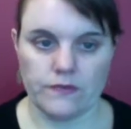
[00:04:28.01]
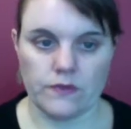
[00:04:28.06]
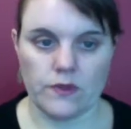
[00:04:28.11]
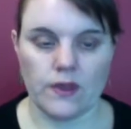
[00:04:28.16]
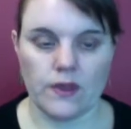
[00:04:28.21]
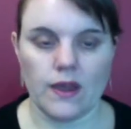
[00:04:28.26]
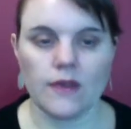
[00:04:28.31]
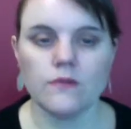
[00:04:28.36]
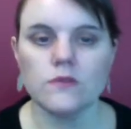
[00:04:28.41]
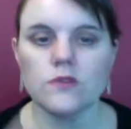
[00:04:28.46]

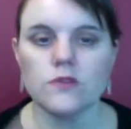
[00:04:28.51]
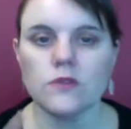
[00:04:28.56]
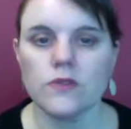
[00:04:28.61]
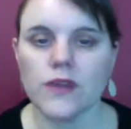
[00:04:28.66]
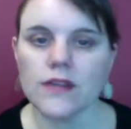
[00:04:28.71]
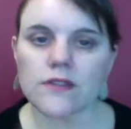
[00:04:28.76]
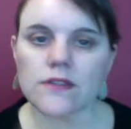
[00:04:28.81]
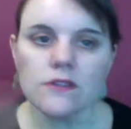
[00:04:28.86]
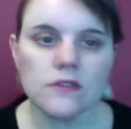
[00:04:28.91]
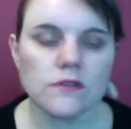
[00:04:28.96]
Okay, so
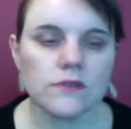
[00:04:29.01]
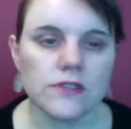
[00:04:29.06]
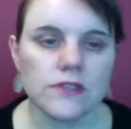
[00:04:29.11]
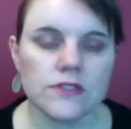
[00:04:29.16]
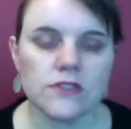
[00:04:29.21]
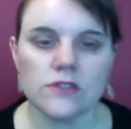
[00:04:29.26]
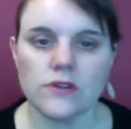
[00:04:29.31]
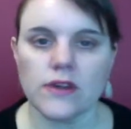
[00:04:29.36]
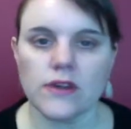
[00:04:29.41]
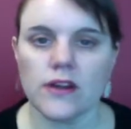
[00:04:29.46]
that's the
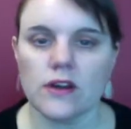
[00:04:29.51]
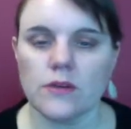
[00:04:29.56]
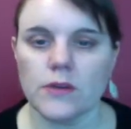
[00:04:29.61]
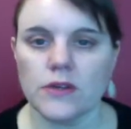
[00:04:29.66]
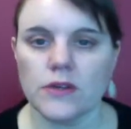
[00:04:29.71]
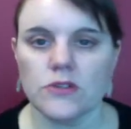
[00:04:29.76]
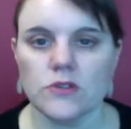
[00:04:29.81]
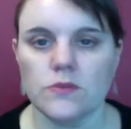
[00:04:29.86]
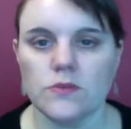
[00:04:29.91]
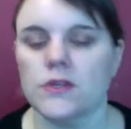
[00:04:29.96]
reason you care
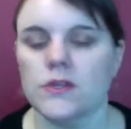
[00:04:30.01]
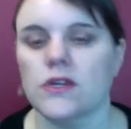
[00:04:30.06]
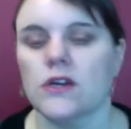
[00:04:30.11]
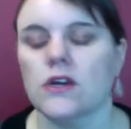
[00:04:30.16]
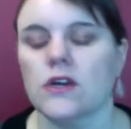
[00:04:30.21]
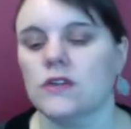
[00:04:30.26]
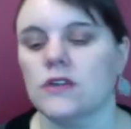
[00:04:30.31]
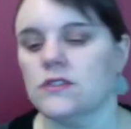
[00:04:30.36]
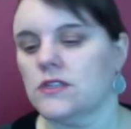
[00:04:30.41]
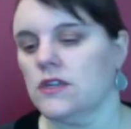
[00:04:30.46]
about duplicate
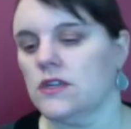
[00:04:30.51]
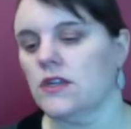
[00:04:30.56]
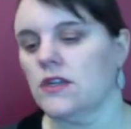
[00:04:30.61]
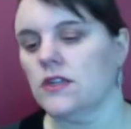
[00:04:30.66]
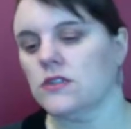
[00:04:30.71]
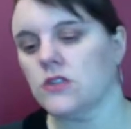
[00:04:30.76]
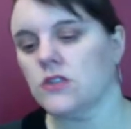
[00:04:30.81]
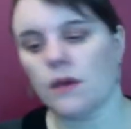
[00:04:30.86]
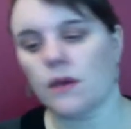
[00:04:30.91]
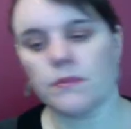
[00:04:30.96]
content.
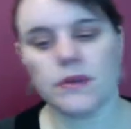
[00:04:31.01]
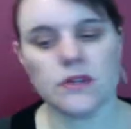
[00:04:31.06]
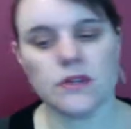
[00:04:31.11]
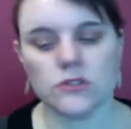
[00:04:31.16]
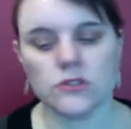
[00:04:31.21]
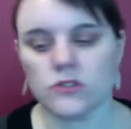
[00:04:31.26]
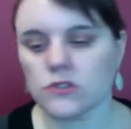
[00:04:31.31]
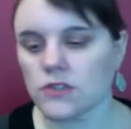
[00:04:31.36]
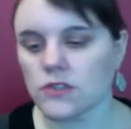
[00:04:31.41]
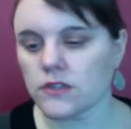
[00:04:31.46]
It's not because
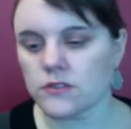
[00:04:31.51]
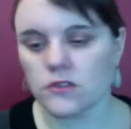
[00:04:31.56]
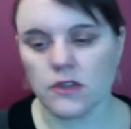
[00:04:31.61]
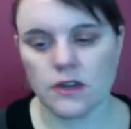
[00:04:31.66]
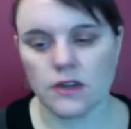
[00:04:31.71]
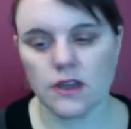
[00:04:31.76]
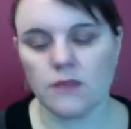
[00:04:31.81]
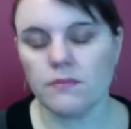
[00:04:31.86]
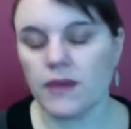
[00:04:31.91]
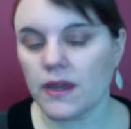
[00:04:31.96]
your site's going
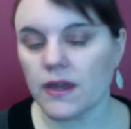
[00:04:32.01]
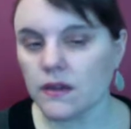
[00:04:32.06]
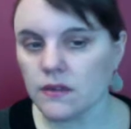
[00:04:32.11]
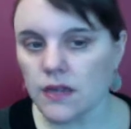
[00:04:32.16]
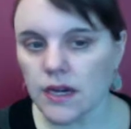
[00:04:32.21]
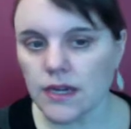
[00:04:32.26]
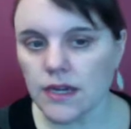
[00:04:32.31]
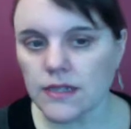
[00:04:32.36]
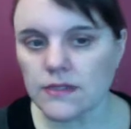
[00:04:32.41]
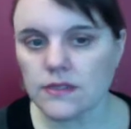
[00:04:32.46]
to get
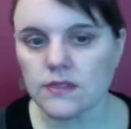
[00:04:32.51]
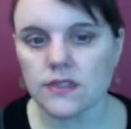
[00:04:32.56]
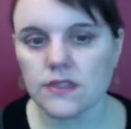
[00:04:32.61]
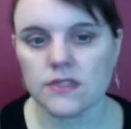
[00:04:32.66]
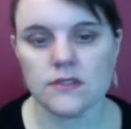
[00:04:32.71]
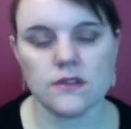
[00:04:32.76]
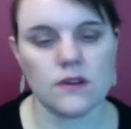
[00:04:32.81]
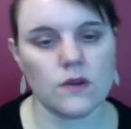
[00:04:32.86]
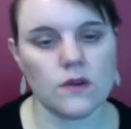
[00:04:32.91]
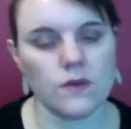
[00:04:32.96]
penalized.
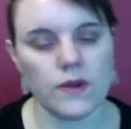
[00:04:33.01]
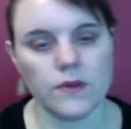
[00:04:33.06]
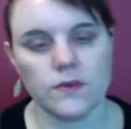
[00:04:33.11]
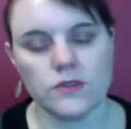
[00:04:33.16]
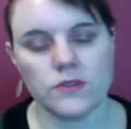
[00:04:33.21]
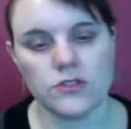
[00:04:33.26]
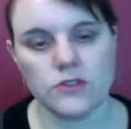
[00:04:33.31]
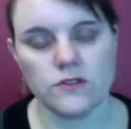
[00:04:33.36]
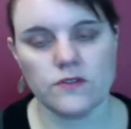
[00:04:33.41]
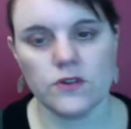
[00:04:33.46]
That's not quite
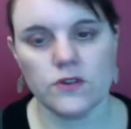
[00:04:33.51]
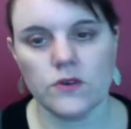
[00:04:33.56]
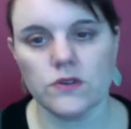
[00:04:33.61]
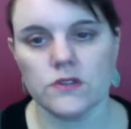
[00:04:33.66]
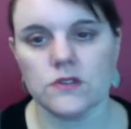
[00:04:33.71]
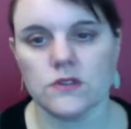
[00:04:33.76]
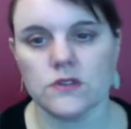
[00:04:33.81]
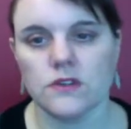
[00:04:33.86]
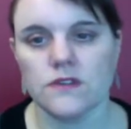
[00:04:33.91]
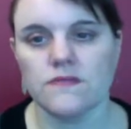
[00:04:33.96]
what you're
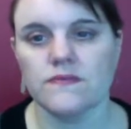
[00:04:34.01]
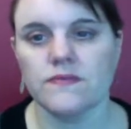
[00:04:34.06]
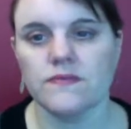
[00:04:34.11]
focused on.